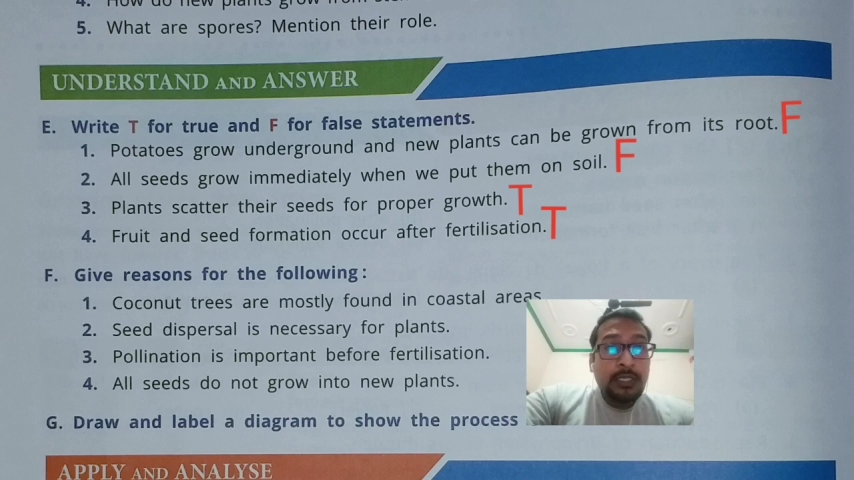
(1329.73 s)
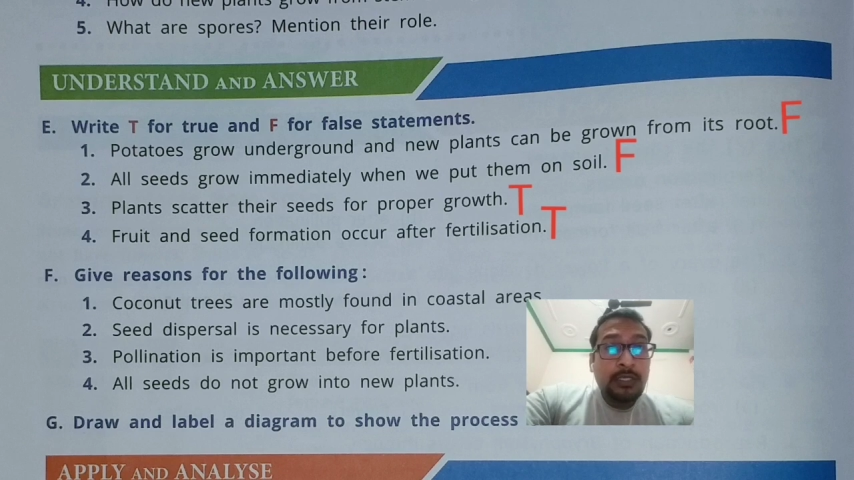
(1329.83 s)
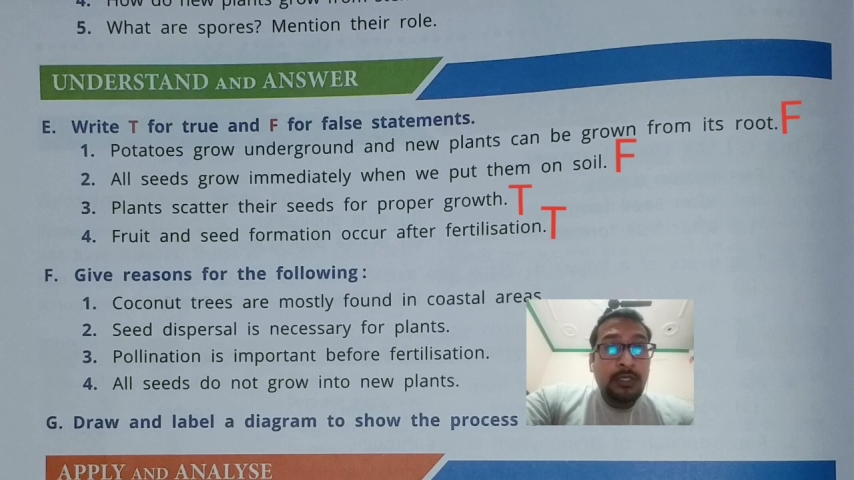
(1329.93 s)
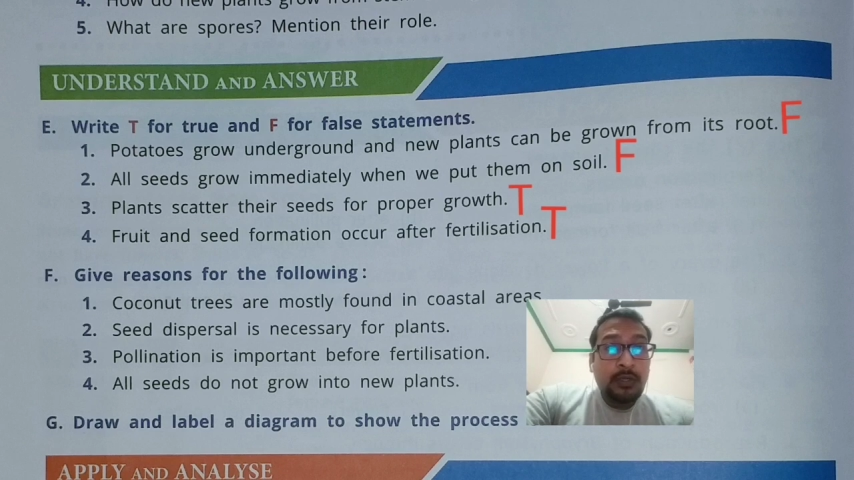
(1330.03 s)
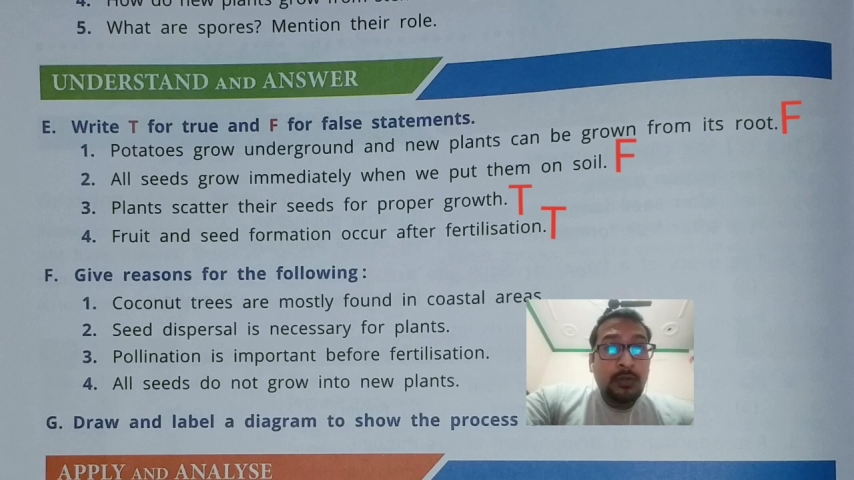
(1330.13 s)

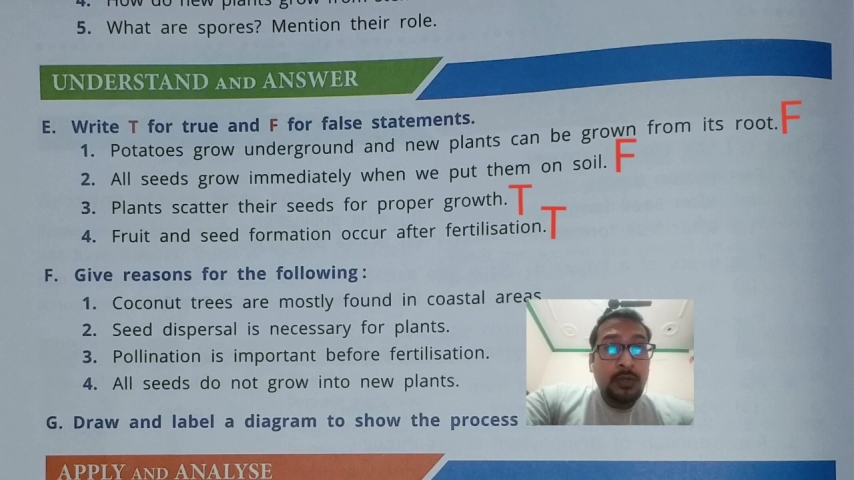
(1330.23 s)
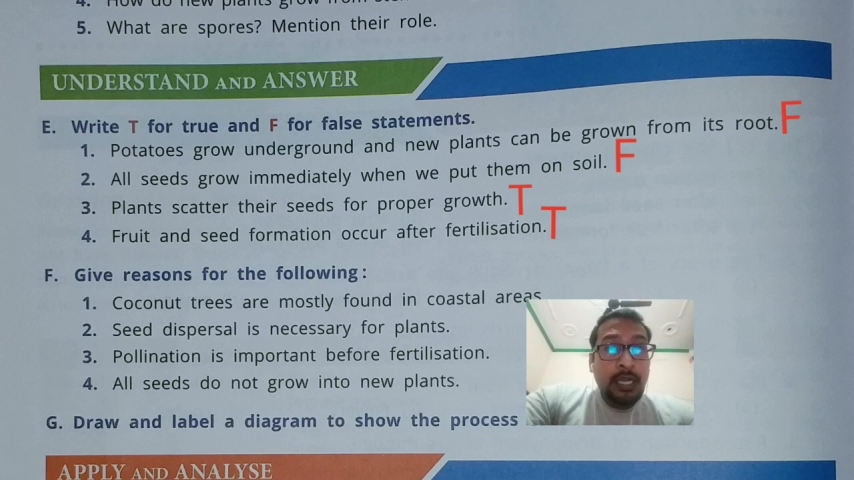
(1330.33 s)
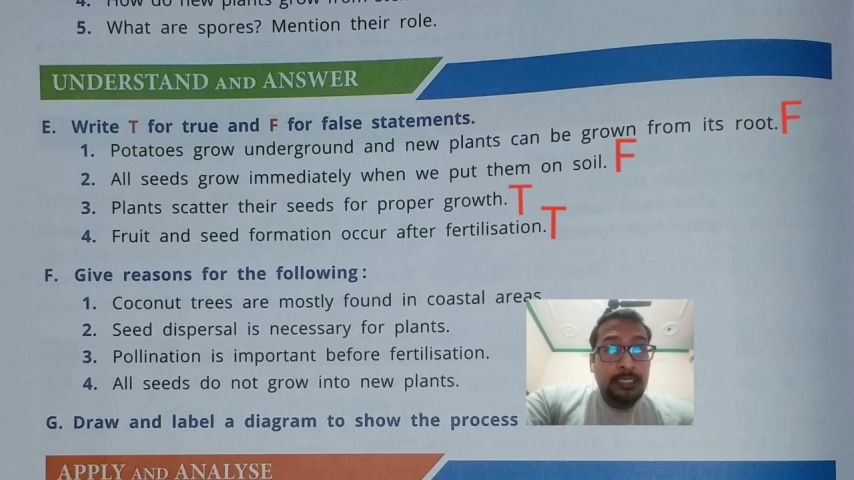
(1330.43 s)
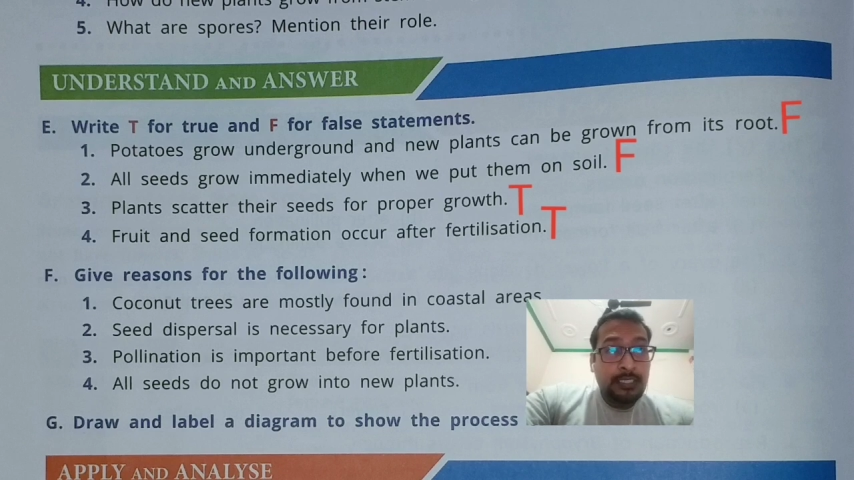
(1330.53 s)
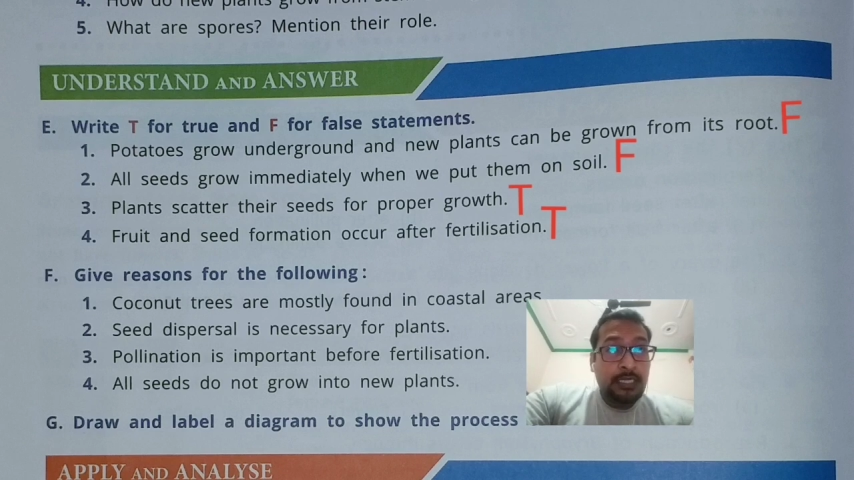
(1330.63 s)
grow
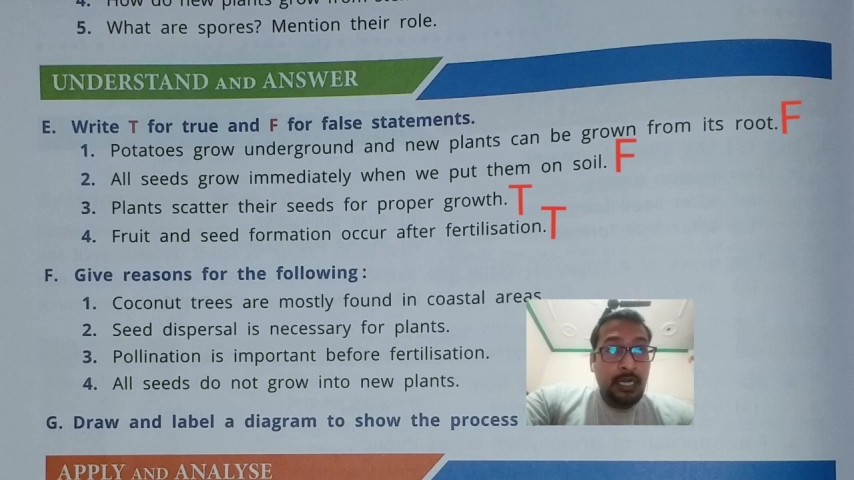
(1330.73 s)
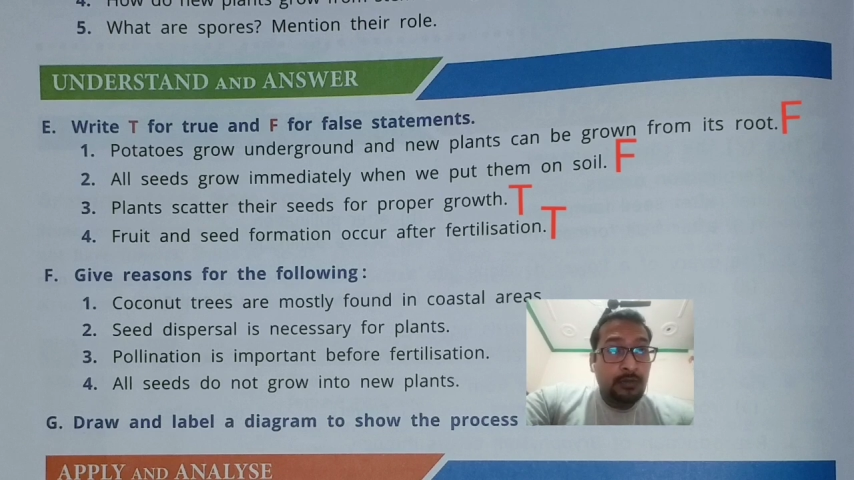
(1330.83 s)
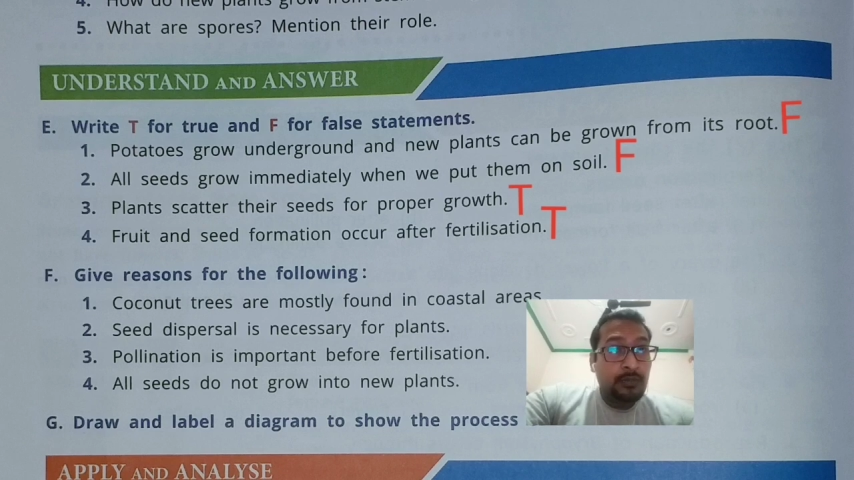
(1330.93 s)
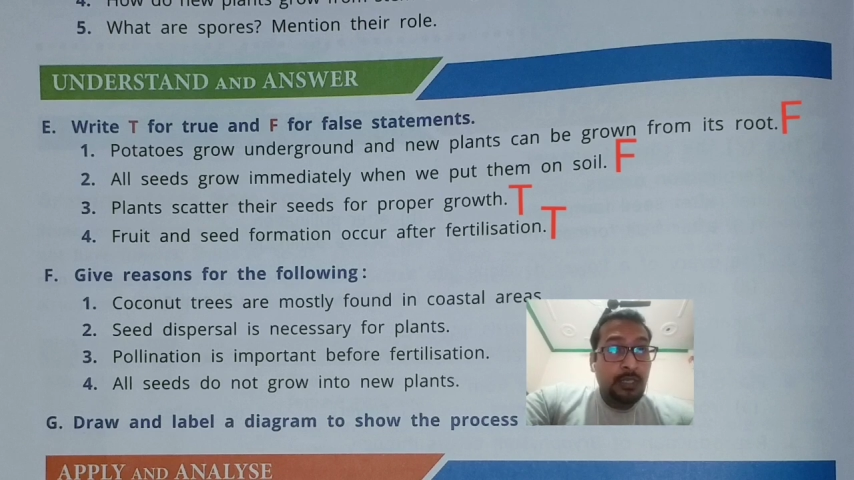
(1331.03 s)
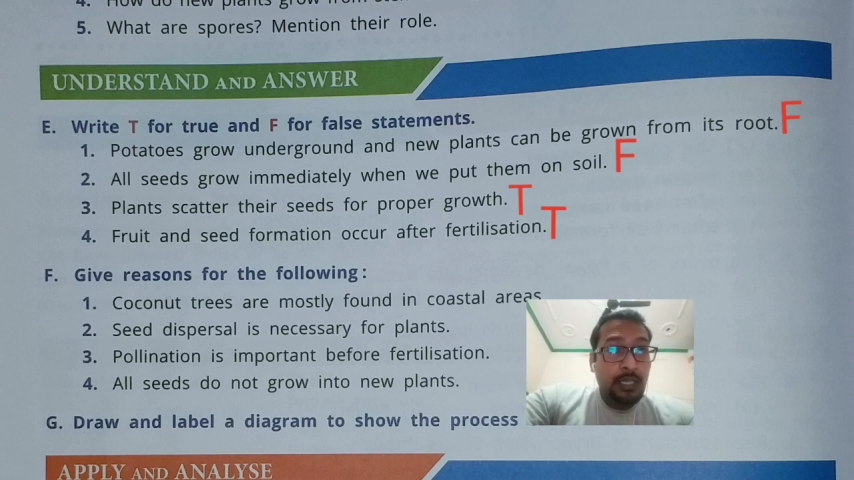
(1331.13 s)

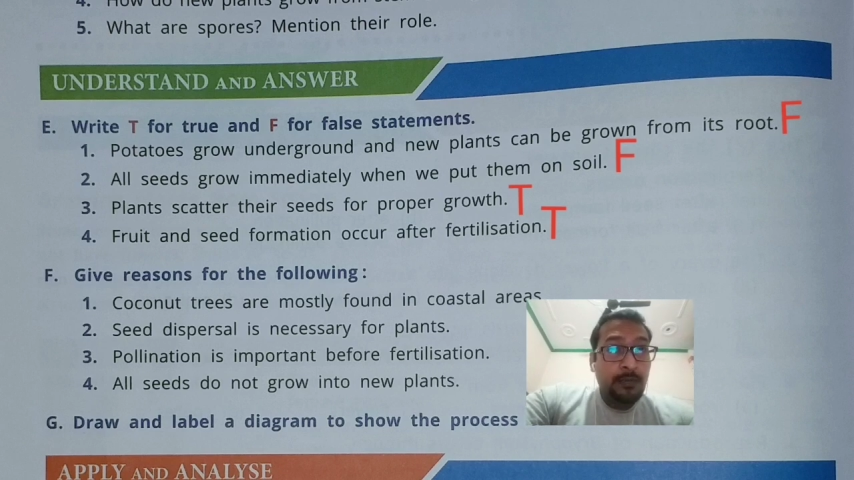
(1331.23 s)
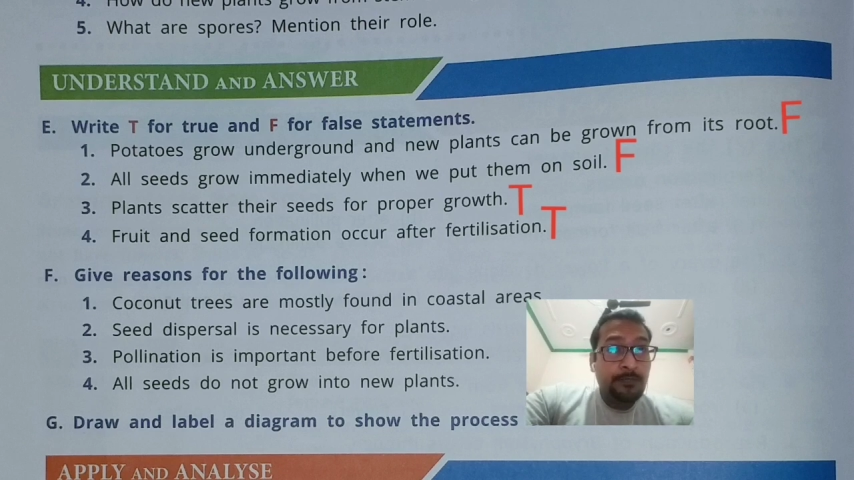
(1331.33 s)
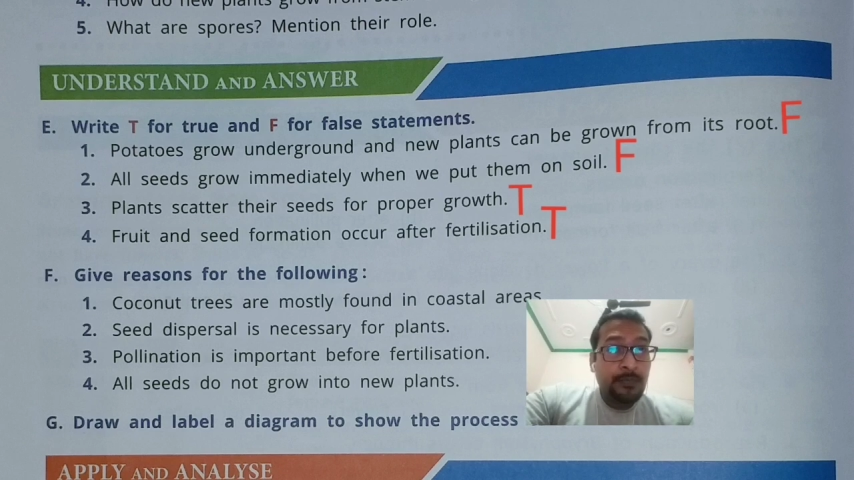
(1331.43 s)
underground, okay,